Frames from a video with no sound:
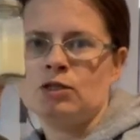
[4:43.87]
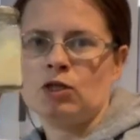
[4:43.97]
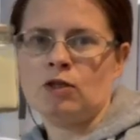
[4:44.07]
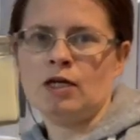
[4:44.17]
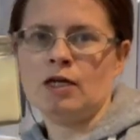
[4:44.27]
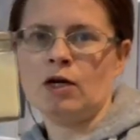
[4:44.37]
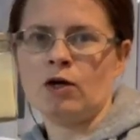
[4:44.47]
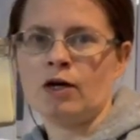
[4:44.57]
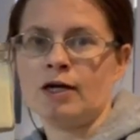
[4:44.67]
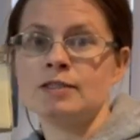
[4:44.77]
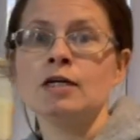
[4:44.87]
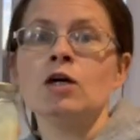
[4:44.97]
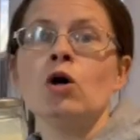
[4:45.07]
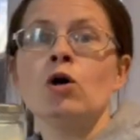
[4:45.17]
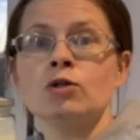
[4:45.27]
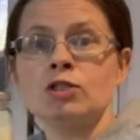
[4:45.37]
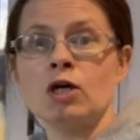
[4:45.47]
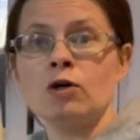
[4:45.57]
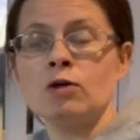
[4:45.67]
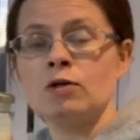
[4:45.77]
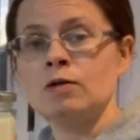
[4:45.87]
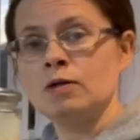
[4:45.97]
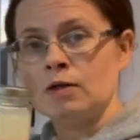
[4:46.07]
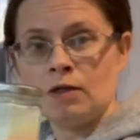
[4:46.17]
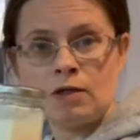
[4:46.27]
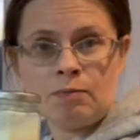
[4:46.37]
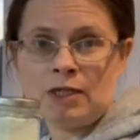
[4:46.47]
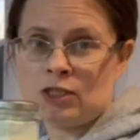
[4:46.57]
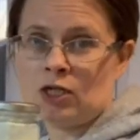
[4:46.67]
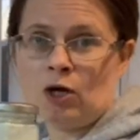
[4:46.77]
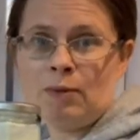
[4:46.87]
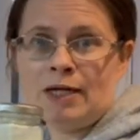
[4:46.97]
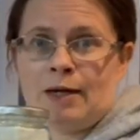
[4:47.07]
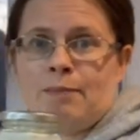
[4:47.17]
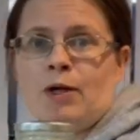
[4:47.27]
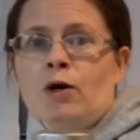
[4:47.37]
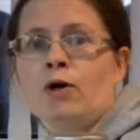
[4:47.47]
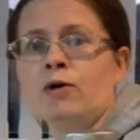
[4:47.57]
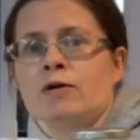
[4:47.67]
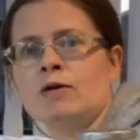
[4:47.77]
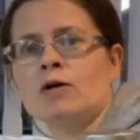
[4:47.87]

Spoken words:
So there you go guys. Also, you should comment down below,